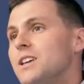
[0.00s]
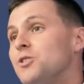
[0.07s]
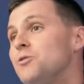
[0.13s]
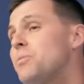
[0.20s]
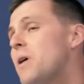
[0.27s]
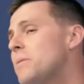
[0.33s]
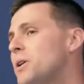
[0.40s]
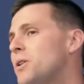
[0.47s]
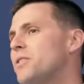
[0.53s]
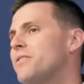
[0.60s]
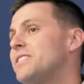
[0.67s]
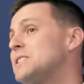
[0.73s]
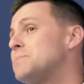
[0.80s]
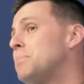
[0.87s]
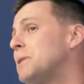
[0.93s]
You've probably heard of
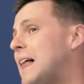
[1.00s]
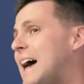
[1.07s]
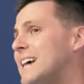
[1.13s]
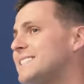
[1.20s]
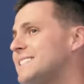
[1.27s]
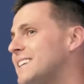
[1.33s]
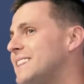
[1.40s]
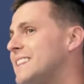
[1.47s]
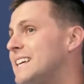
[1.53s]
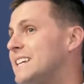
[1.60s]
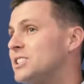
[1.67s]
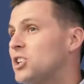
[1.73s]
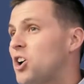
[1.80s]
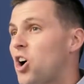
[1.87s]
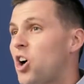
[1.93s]
these plastic
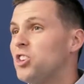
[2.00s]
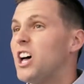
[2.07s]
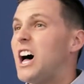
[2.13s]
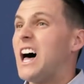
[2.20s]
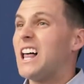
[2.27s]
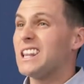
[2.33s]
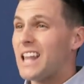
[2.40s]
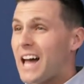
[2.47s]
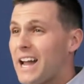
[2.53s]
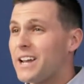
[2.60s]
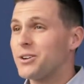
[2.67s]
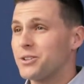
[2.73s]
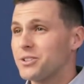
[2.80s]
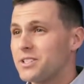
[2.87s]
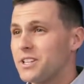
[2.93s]
things called
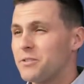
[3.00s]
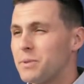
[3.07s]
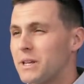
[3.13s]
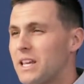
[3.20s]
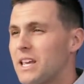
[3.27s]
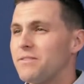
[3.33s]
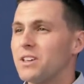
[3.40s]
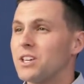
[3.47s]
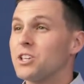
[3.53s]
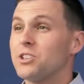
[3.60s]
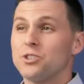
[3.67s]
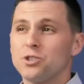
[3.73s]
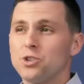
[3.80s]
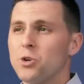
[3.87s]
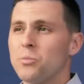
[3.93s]
aligners that have been giving
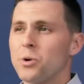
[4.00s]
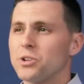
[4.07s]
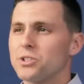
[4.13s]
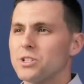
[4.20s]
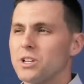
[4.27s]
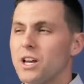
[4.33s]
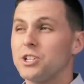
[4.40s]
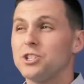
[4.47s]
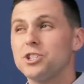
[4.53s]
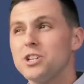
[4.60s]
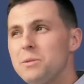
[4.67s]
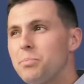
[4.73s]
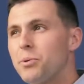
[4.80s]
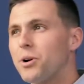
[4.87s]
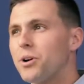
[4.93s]
consumers a
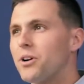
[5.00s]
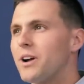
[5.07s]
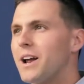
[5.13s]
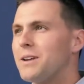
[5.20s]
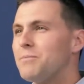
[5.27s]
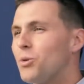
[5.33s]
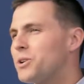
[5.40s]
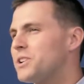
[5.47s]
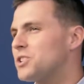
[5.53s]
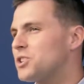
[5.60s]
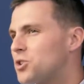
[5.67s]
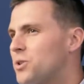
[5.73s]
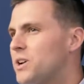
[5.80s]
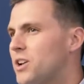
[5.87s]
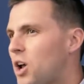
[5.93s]
cheaper and more
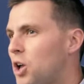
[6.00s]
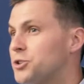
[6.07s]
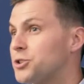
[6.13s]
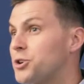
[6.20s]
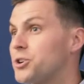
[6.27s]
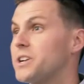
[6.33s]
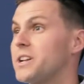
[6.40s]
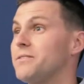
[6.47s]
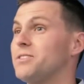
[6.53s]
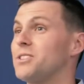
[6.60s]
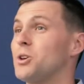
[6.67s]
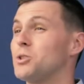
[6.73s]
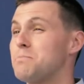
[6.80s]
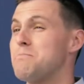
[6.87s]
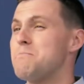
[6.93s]
discreet alternative to
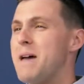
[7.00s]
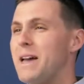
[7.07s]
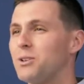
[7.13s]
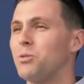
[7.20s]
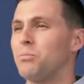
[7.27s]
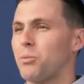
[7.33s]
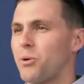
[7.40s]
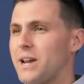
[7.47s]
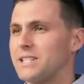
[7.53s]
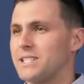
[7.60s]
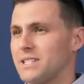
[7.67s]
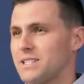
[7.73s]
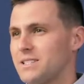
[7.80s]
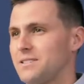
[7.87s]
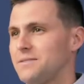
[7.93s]
those metal
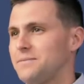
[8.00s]
braces.